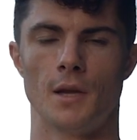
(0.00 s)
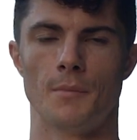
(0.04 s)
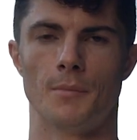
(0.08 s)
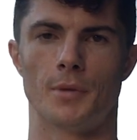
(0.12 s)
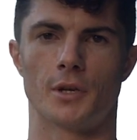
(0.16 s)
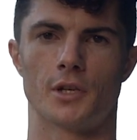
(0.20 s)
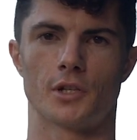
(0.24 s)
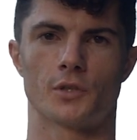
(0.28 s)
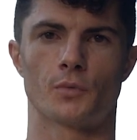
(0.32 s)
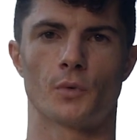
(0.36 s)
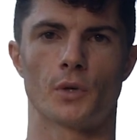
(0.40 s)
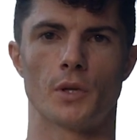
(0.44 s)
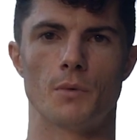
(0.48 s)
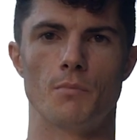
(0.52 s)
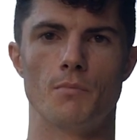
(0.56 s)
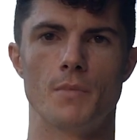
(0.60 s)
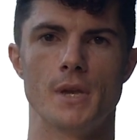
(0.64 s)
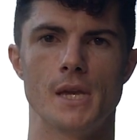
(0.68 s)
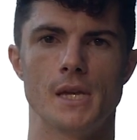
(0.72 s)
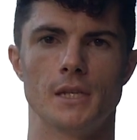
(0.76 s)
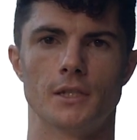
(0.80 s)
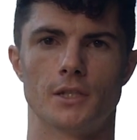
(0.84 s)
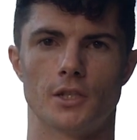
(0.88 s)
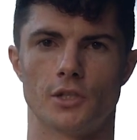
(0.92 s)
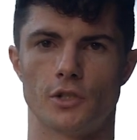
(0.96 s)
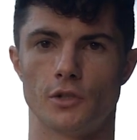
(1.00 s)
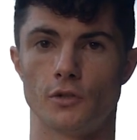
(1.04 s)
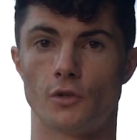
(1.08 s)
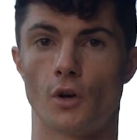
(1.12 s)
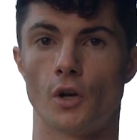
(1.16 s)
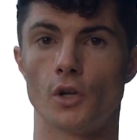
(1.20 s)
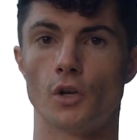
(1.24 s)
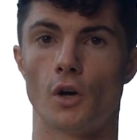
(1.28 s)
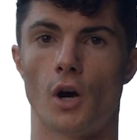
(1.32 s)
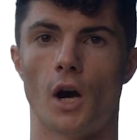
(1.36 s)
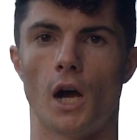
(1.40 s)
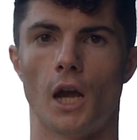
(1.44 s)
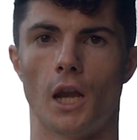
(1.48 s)
Because what it means is you've
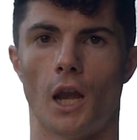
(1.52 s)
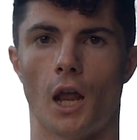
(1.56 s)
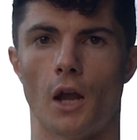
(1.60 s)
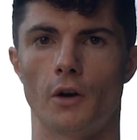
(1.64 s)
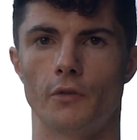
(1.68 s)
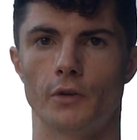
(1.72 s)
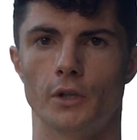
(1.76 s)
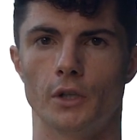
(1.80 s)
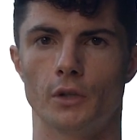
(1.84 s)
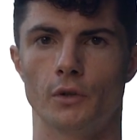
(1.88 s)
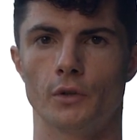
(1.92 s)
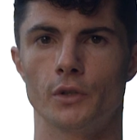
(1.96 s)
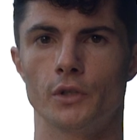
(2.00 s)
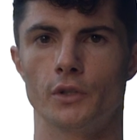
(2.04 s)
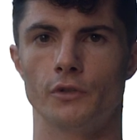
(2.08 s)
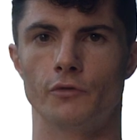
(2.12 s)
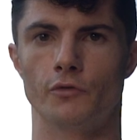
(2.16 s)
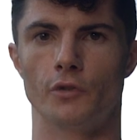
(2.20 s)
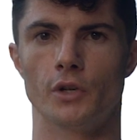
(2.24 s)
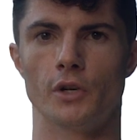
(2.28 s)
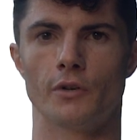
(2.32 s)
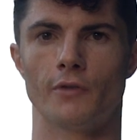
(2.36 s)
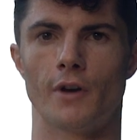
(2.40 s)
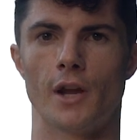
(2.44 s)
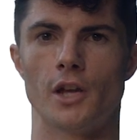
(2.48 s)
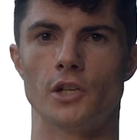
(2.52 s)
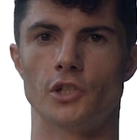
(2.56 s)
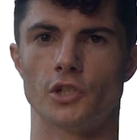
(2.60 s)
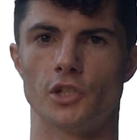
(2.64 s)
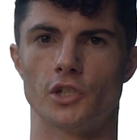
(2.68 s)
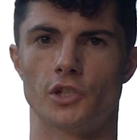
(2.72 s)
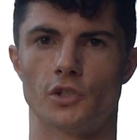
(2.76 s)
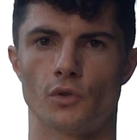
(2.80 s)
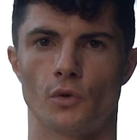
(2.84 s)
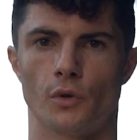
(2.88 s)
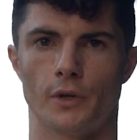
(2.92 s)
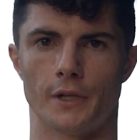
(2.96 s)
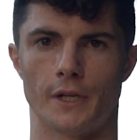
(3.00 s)
got your highlight reel, you've rearranged and
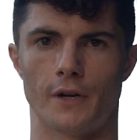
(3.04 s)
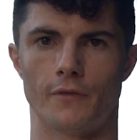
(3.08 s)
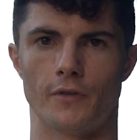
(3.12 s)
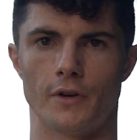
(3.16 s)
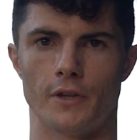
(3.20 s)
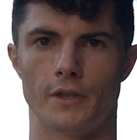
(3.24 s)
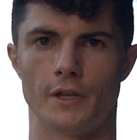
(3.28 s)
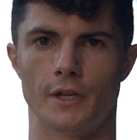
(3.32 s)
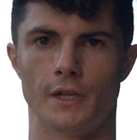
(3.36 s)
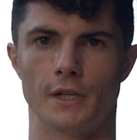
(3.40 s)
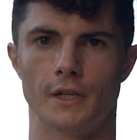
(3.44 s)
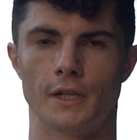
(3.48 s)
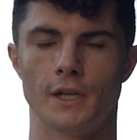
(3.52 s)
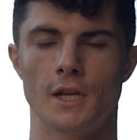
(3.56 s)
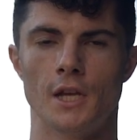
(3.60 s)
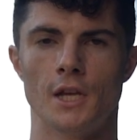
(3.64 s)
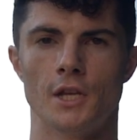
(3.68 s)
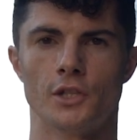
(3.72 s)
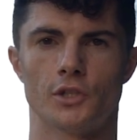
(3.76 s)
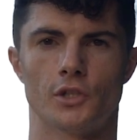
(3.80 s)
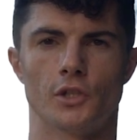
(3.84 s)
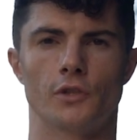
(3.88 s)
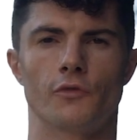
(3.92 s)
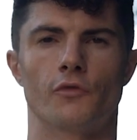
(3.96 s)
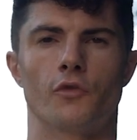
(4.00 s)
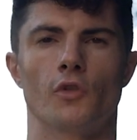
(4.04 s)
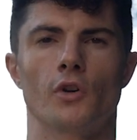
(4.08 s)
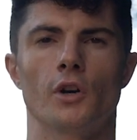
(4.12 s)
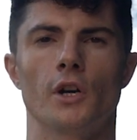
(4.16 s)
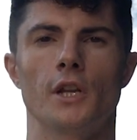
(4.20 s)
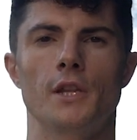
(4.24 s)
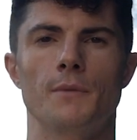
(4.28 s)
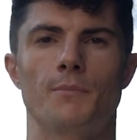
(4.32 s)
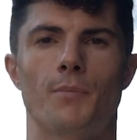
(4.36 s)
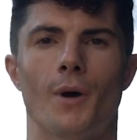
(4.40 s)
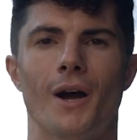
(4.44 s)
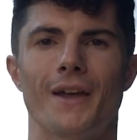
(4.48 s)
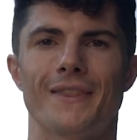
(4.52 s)
sorted everything, so you've
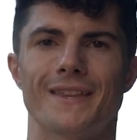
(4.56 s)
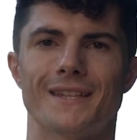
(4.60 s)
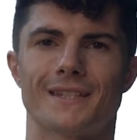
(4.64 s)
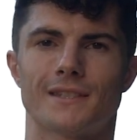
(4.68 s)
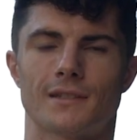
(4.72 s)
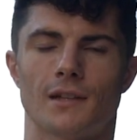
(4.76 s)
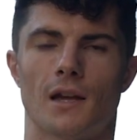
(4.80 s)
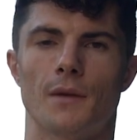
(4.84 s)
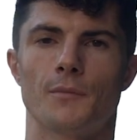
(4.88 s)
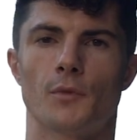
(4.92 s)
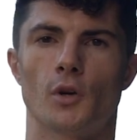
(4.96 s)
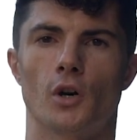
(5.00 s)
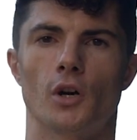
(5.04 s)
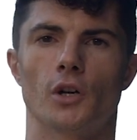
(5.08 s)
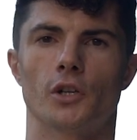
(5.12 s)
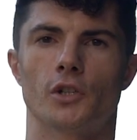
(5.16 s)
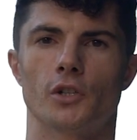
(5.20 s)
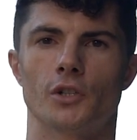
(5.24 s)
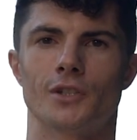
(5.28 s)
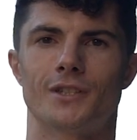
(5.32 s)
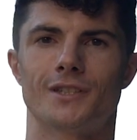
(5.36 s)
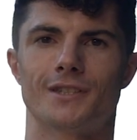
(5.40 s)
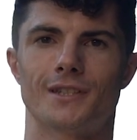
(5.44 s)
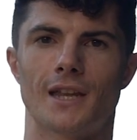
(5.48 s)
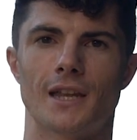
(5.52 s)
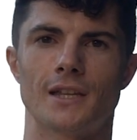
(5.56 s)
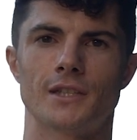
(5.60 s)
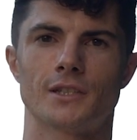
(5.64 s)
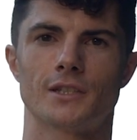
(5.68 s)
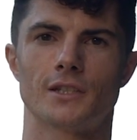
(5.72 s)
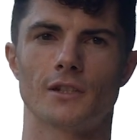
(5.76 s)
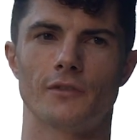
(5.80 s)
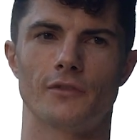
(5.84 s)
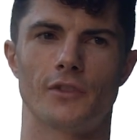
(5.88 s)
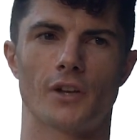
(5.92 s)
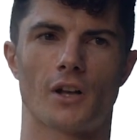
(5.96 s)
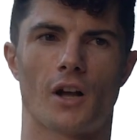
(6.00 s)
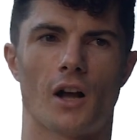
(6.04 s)
really by this time got a good sense
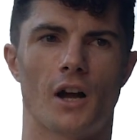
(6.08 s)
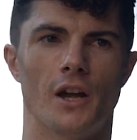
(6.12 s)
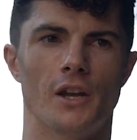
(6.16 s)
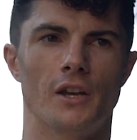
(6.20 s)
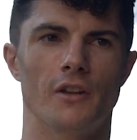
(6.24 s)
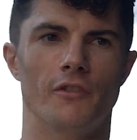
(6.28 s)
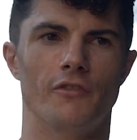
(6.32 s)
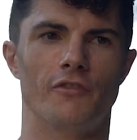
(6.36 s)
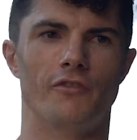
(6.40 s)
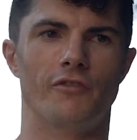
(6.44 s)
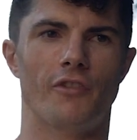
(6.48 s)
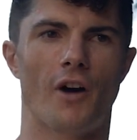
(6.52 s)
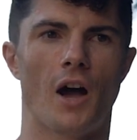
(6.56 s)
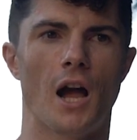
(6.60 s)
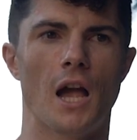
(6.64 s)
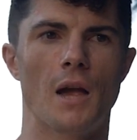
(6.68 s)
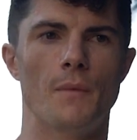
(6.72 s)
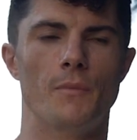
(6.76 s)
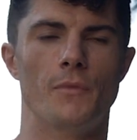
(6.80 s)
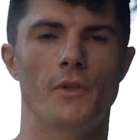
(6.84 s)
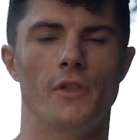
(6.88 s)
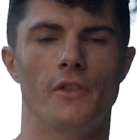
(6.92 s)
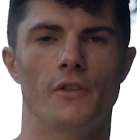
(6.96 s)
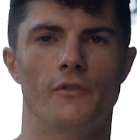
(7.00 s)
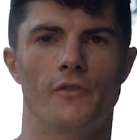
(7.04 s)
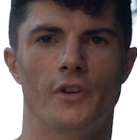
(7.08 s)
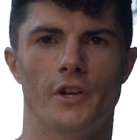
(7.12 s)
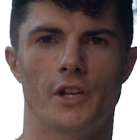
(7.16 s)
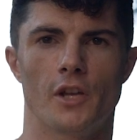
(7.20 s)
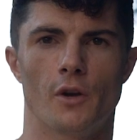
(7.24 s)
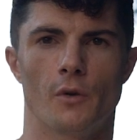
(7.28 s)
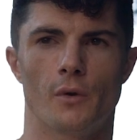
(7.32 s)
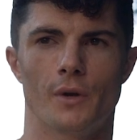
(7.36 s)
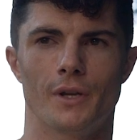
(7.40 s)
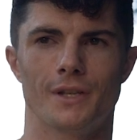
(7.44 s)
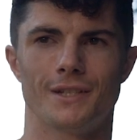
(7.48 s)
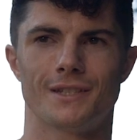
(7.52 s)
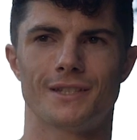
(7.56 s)
of the kind of vibe that the
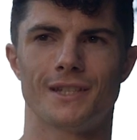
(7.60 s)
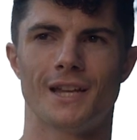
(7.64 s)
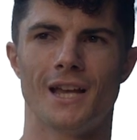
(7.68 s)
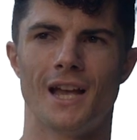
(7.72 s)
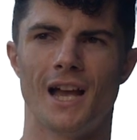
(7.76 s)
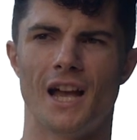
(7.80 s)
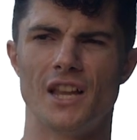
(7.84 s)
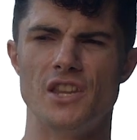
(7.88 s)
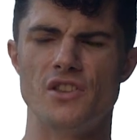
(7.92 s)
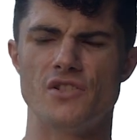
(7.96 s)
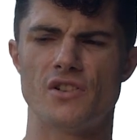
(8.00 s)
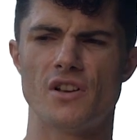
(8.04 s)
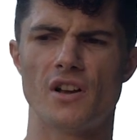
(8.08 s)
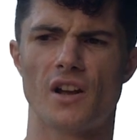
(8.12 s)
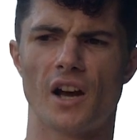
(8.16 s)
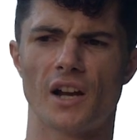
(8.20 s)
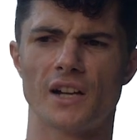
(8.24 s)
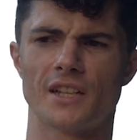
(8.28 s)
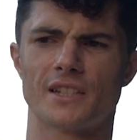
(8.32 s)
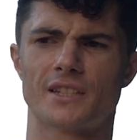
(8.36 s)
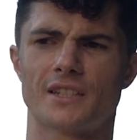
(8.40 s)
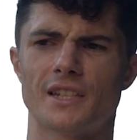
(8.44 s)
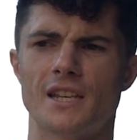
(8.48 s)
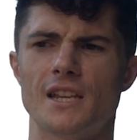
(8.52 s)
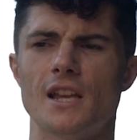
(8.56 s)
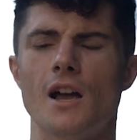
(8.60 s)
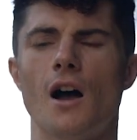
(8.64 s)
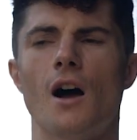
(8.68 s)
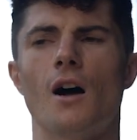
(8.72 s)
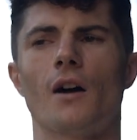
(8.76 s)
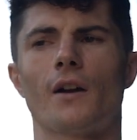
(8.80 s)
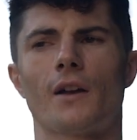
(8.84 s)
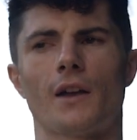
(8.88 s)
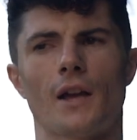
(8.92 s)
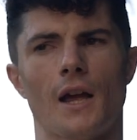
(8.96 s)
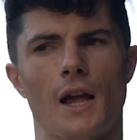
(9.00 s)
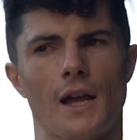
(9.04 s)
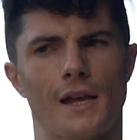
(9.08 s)
video is, and you can kind of see,
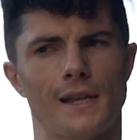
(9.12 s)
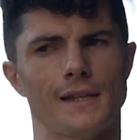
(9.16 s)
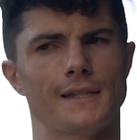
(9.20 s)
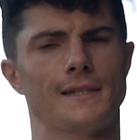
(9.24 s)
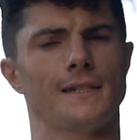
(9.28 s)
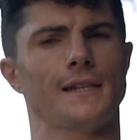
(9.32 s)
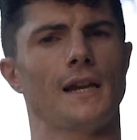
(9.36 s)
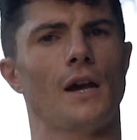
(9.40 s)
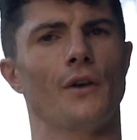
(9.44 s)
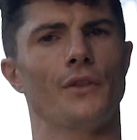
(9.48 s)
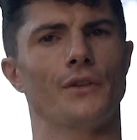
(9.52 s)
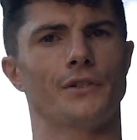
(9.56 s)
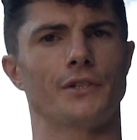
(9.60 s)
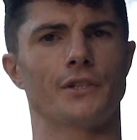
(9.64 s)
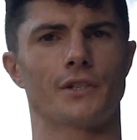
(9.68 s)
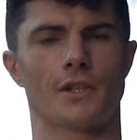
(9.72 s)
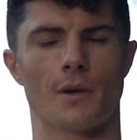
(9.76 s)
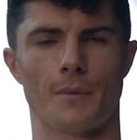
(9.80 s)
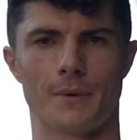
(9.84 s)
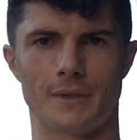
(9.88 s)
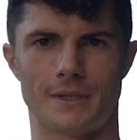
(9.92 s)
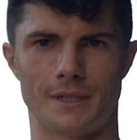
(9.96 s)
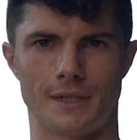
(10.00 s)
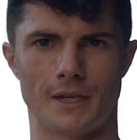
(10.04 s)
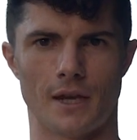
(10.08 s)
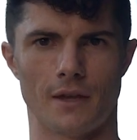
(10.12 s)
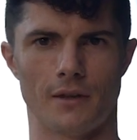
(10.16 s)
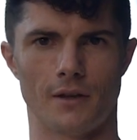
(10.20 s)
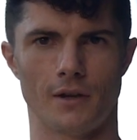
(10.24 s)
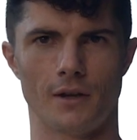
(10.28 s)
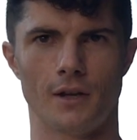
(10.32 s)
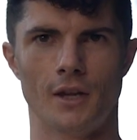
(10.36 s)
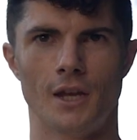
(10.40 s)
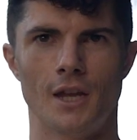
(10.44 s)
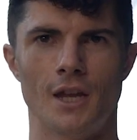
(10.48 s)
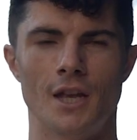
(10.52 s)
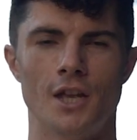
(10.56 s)
okay, I can see how this is coming together.